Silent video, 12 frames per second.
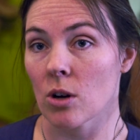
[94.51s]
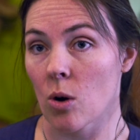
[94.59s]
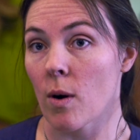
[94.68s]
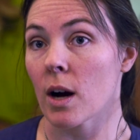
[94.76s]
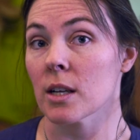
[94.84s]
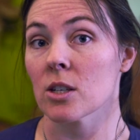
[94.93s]
go
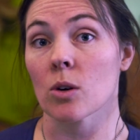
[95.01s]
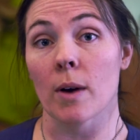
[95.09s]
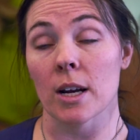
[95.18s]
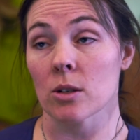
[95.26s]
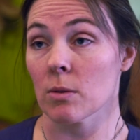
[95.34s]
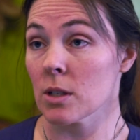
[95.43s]
on to
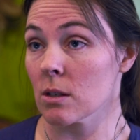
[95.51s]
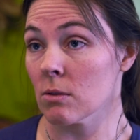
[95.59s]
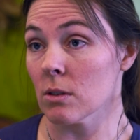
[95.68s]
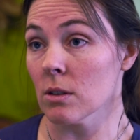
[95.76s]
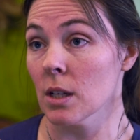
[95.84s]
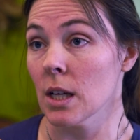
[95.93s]
graduate
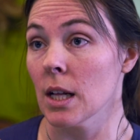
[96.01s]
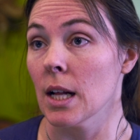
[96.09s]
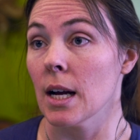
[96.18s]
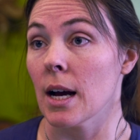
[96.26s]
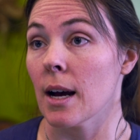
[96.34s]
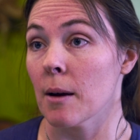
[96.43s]
school,
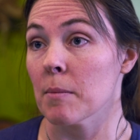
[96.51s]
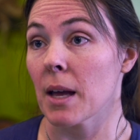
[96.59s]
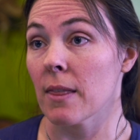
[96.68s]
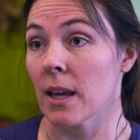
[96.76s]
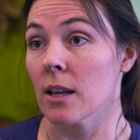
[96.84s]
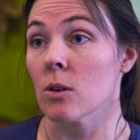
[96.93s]

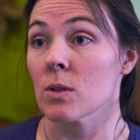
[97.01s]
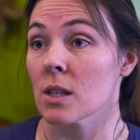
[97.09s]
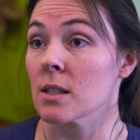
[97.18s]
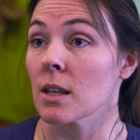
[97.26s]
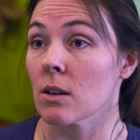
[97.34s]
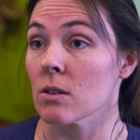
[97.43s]
and they use the
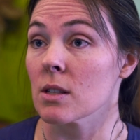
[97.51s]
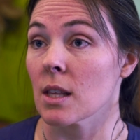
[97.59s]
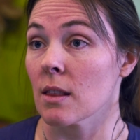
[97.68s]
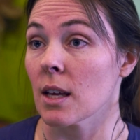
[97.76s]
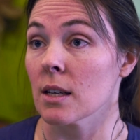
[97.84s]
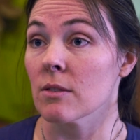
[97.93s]
skills that they